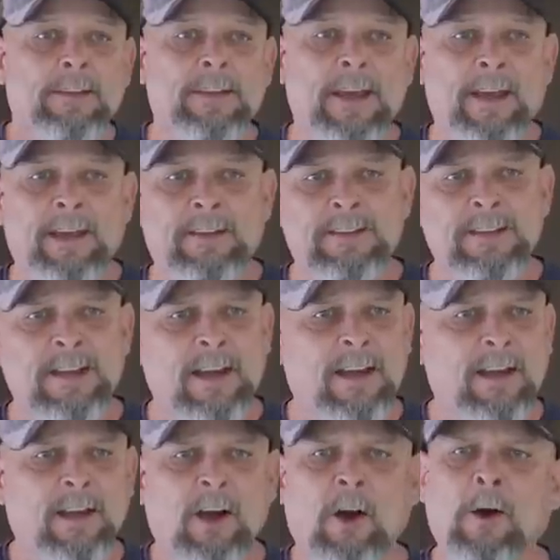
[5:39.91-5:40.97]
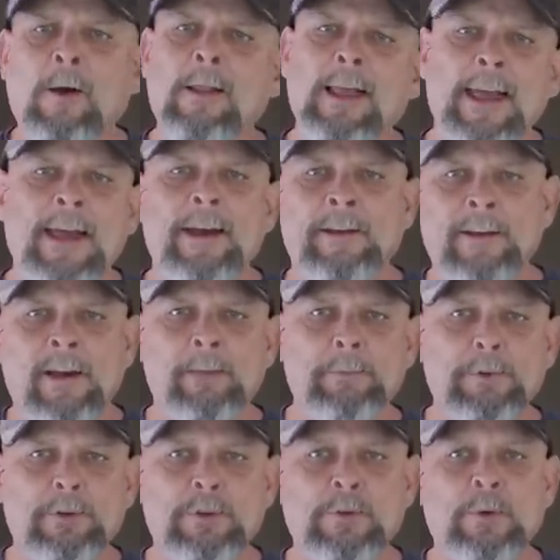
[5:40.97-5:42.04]
that uh, all add
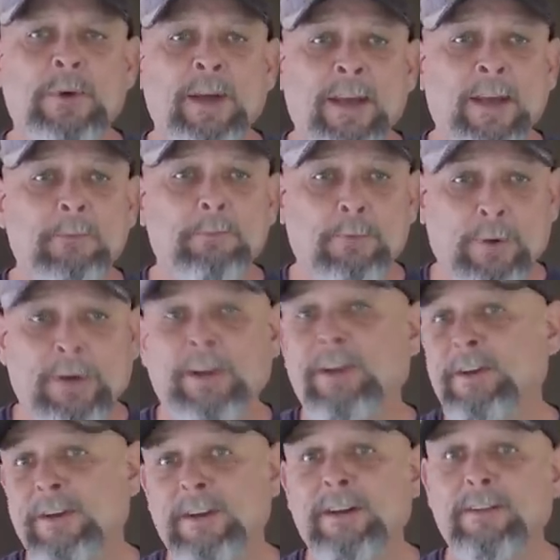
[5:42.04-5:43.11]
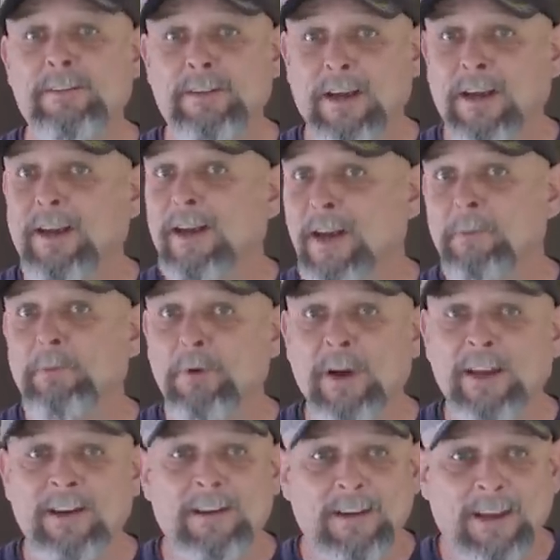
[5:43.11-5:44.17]
up to a pretty good uh,
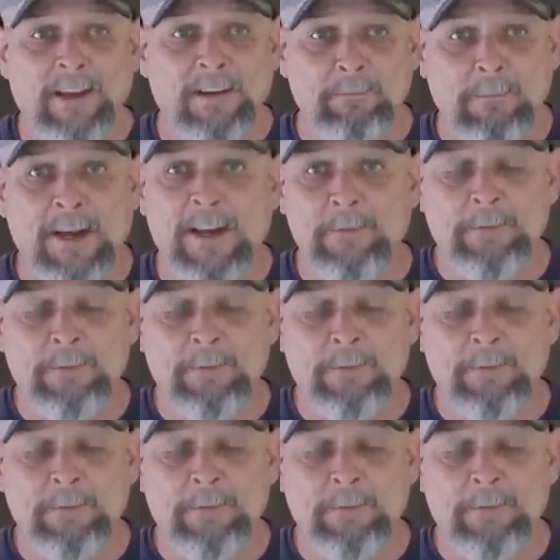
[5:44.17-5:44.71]
upgrade, in my